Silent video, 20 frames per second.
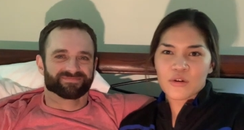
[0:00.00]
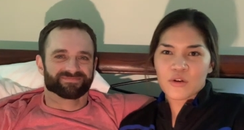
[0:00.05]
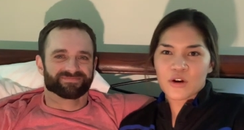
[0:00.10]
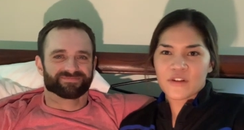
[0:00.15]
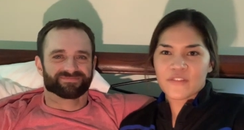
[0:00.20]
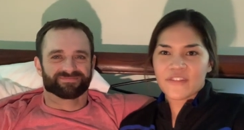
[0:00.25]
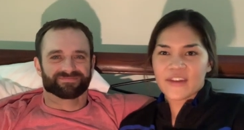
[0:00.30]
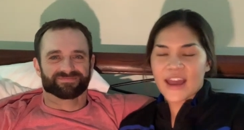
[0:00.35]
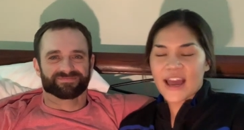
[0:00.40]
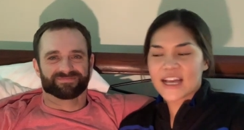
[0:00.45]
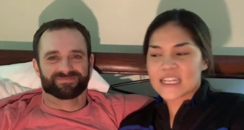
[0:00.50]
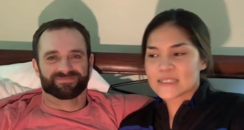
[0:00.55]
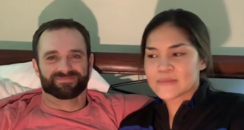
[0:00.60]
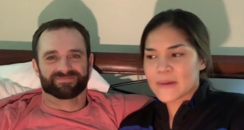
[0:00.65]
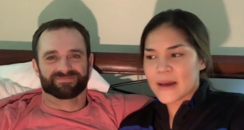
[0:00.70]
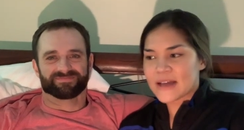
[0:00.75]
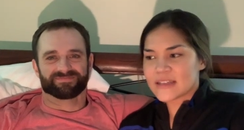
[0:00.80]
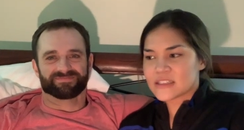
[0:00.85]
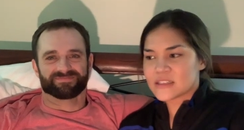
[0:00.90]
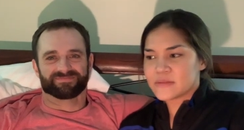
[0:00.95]
Speaker 1: or if he has
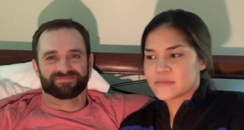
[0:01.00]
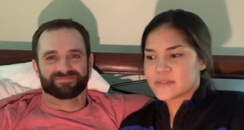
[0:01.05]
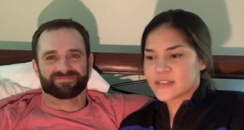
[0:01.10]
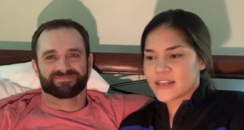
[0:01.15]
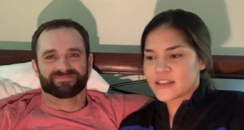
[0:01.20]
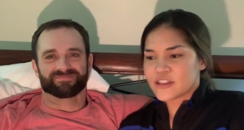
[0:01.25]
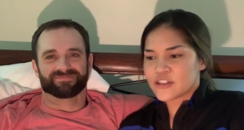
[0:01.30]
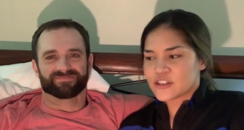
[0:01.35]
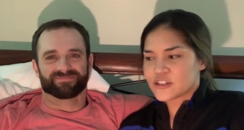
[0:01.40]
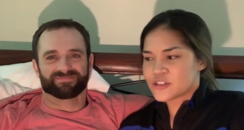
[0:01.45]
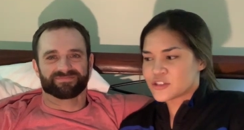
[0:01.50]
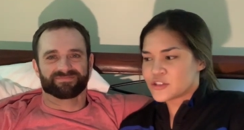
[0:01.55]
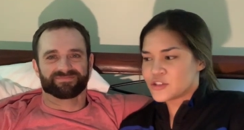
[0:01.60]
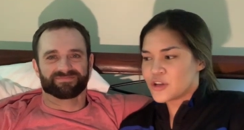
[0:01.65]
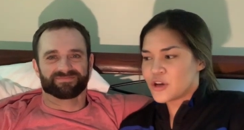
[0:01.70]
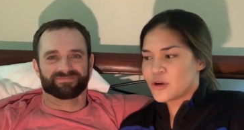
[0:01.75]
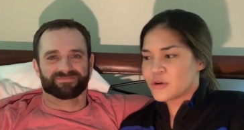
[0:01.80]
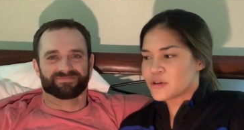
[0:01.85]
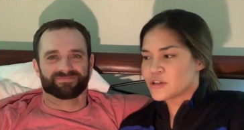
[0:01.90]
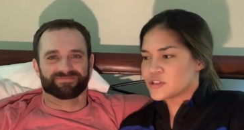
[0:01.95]
spasms, like there's
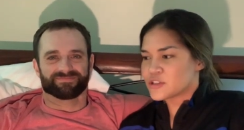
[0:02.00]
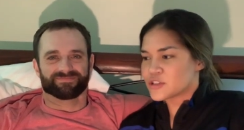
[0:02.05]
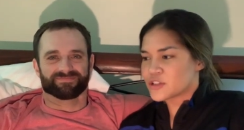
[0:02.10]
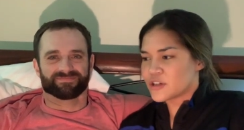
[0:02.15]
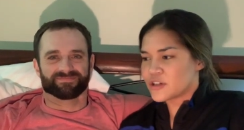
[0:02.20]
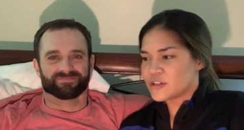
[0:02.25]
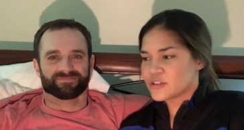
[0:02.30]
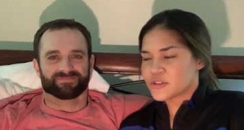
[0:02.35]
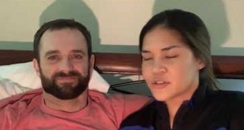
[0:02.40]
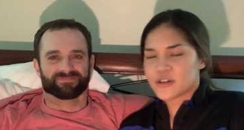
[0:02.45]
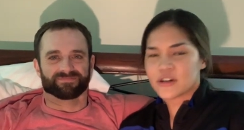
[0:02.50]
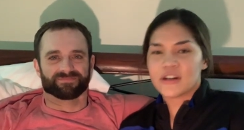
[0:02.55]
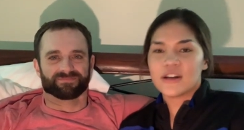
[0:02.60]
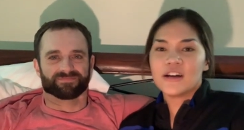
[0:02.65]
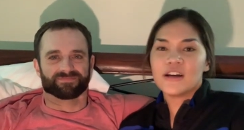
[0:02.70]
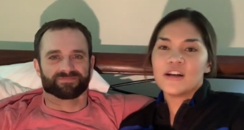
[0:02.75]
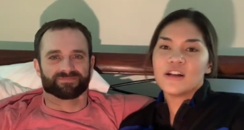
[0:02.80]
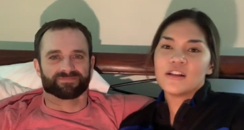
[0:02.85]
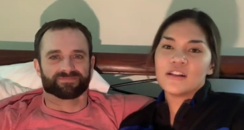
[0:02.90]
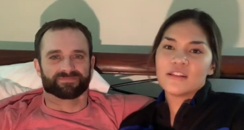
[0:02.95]
no concerns or
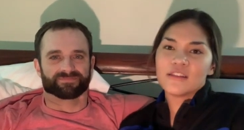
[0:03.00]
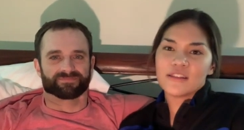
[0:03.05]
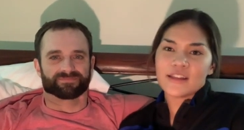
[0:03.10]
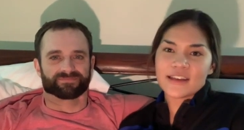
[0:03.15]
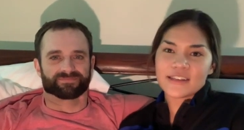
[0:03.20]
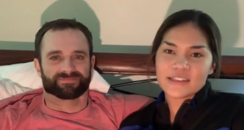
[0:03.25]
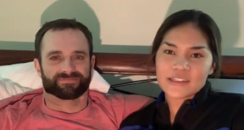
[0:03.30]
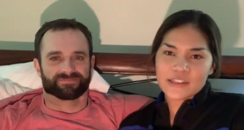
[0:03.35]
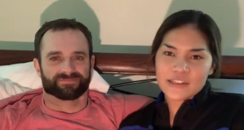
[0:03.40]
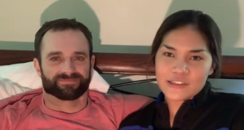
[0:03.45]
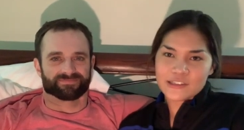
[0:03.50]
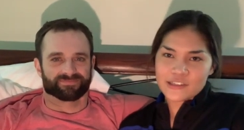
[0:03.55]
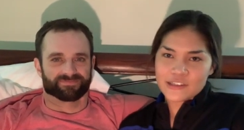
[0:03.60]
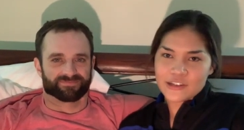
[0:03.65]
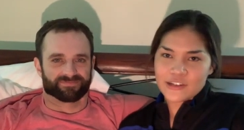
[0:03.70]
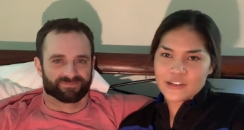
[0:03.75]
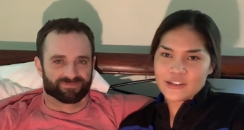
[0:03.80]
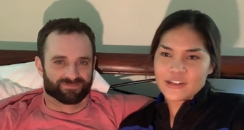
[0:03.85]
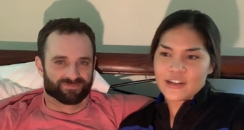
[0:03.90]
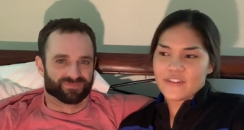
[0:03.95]
less
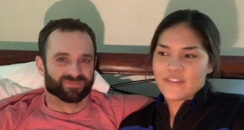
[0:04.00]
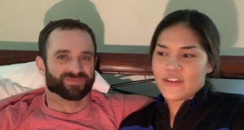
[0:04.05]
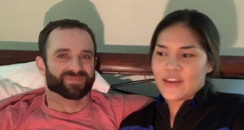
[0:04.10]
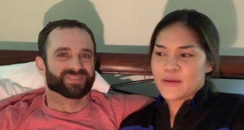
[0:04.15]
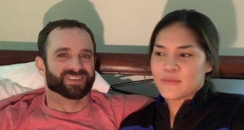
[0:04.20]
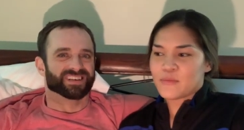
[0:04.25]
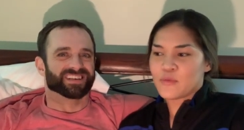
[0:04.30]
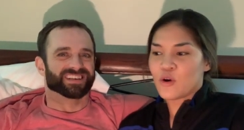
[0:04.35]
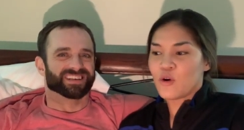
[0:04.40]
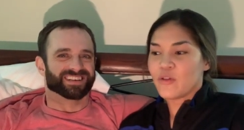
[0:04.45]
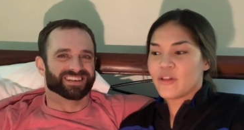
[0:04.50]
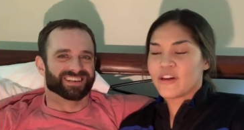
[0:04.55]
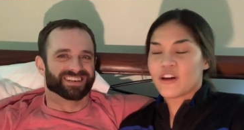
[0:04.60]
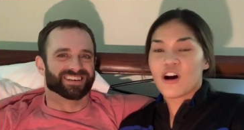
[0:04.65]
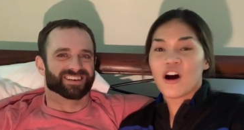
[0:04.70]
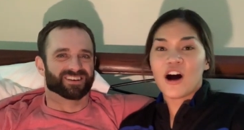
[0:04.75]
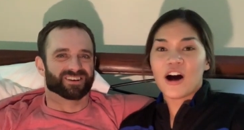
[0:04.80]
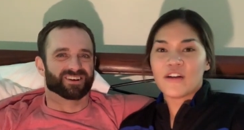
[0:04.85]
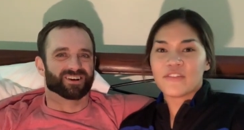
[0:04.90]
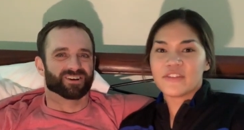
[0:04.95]
concern of him
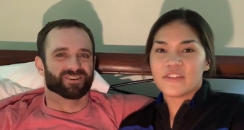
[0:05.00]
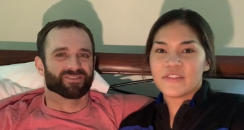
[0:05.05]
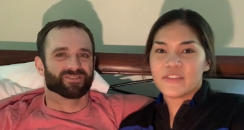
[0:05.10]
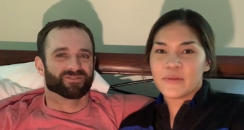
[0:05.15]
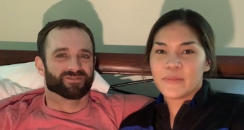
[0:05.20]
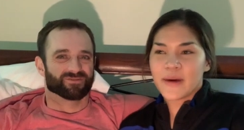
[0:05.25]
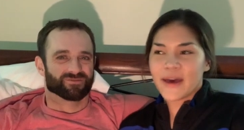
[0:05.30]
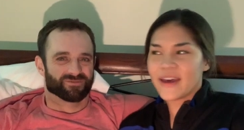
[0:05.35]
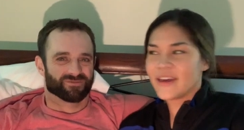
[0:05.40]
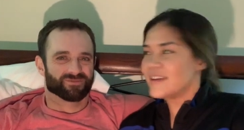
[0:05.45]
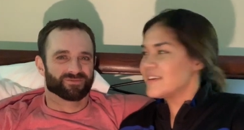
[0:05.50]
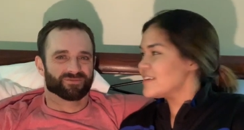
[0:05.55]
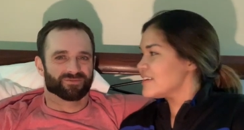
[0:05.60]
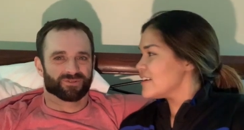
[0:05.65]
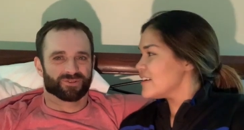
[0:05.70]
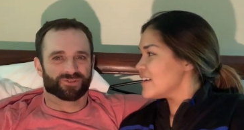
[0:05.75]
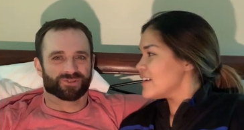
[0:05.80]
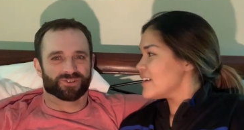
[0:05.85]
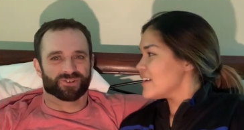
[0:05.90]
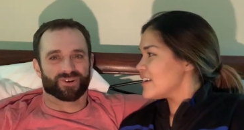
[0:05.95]
rolling off of the bed.
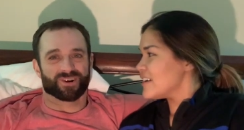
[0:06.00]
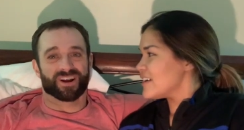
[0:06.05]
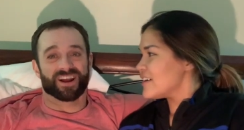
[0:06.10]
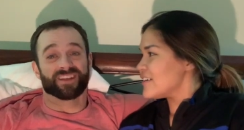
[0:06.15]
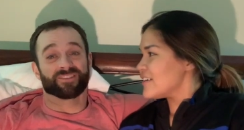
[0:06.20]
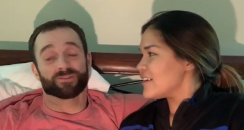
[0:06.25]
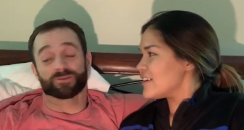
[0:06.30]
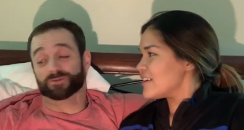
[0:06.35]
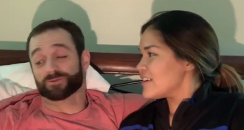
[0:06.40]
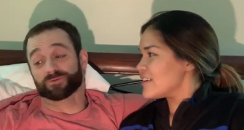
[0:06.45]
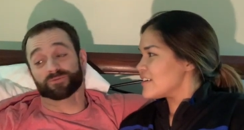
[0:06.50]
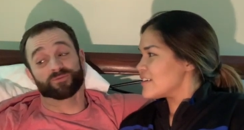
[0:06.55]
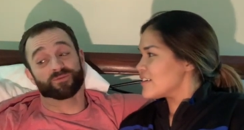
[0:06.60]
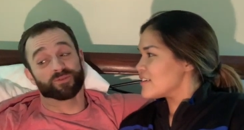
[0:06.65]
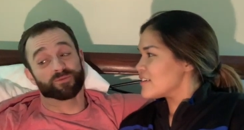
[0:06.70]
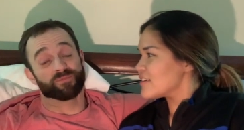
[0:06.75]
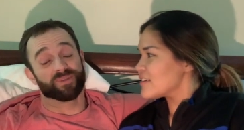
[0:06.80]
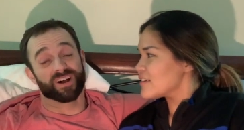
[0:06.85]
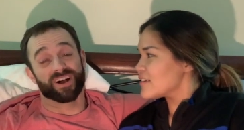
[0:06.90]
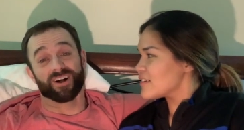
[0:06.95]
Speaker 2: For sure. And there's room
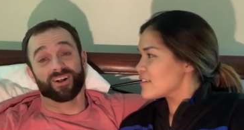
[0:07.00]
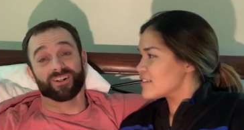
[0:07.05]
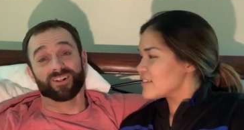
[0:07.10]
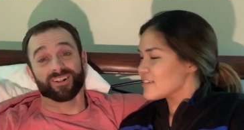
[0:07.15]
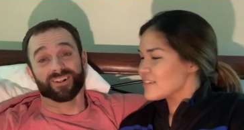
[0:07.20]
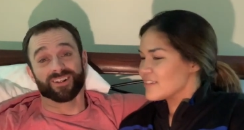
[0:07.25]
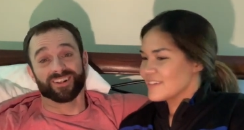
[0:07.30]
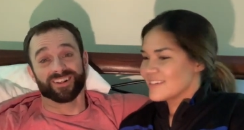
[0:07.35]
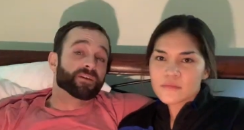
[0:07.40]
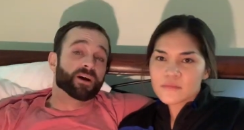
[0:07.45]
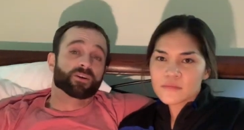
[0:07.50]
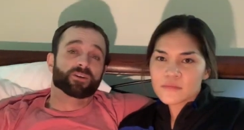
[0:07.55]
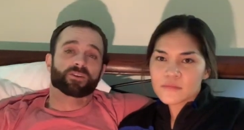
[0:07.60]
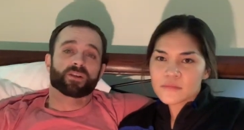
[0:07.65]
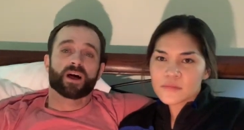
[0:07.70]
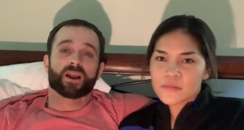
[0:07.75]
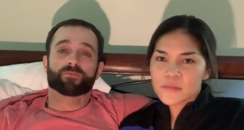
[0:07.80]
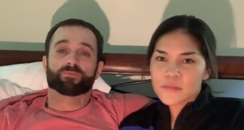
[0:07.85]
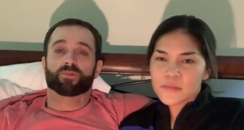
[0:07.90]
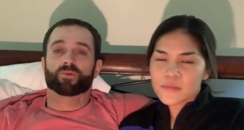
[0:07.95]
for Belle. Found a
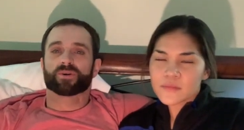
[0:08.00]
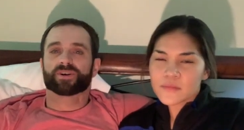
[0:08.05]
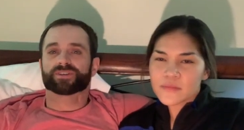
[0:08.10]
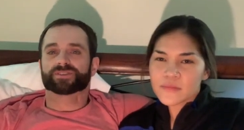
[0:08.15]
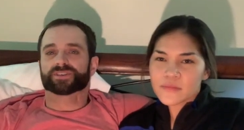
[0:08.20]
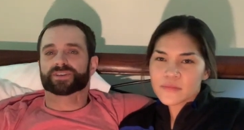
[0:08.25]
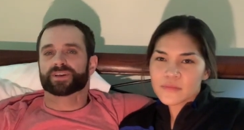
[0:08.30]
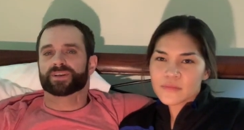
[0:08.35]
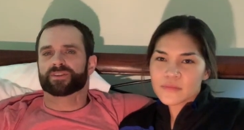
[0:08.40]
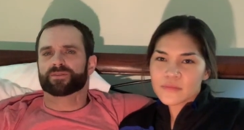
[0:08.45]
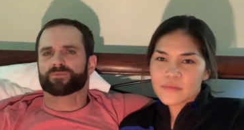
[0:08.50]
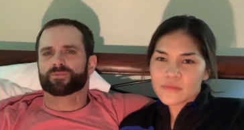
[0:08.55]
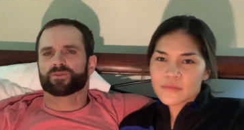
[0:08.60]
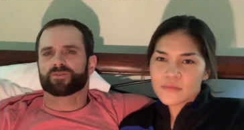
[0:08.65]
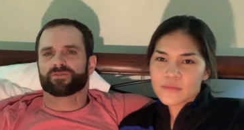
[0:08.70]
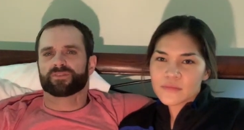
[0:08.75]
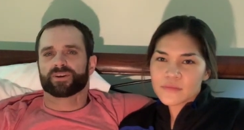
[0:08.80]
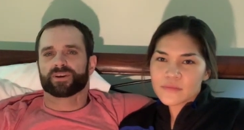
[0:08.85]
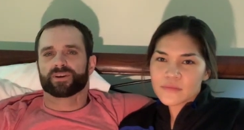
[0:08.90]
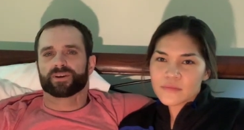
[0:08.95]
lot of points in the
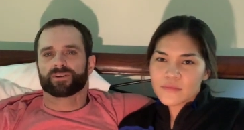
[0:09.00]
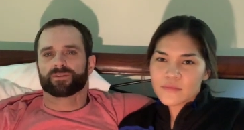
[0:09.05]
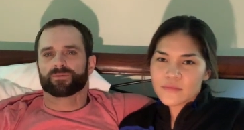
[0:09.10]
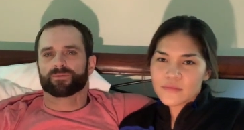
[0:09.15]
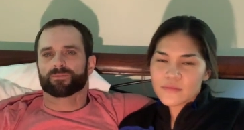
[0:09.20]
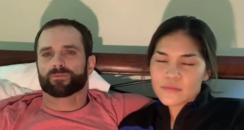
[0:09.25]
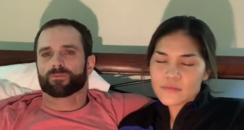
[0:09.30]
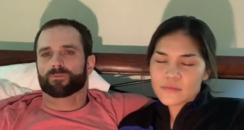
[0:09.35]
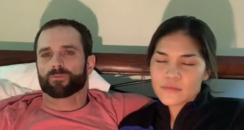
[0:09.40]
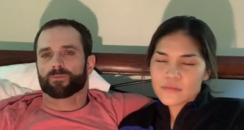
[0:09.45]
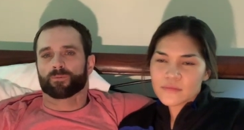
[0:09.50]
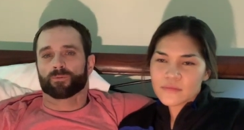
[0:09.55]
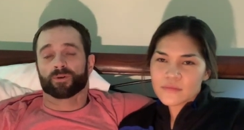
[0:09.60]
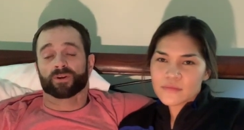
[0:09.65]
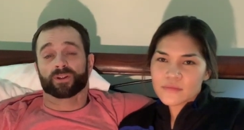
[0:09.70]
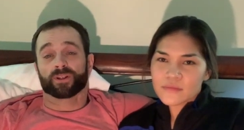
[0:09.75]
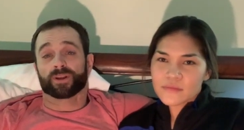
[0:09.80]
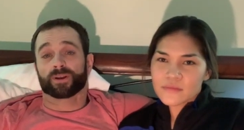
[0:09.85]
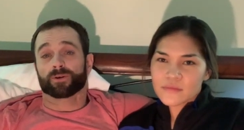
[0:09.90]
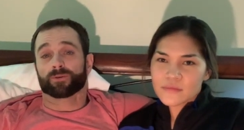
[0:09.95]
movie
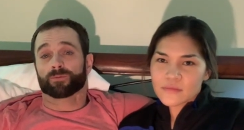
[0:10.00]
really